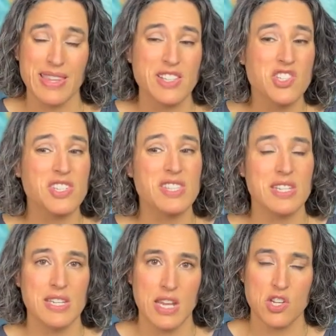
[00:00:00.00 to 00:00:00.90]
That's just the
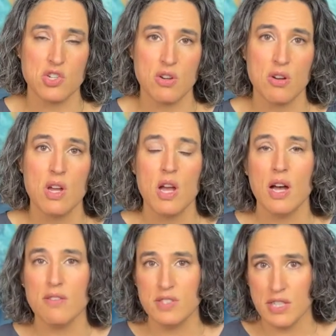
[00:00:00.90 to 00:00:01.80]
nature
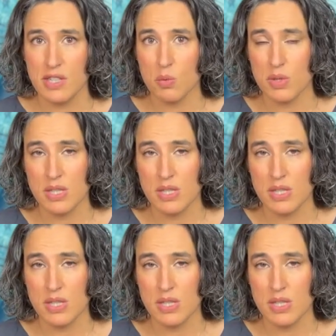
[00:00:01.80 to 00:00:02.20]
of dealing with